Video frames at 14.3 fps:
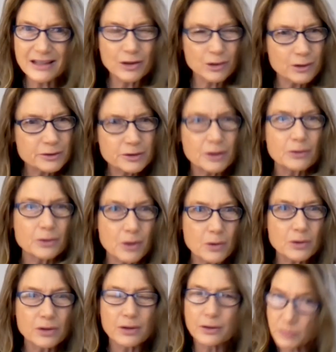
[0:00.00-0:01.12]
that girls don't go
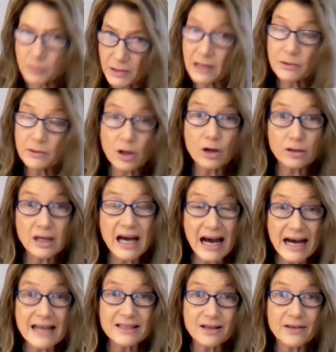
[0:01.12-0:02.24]
to those, but they was all
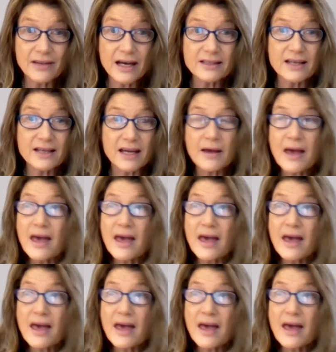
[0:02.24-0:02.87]
guys on that day.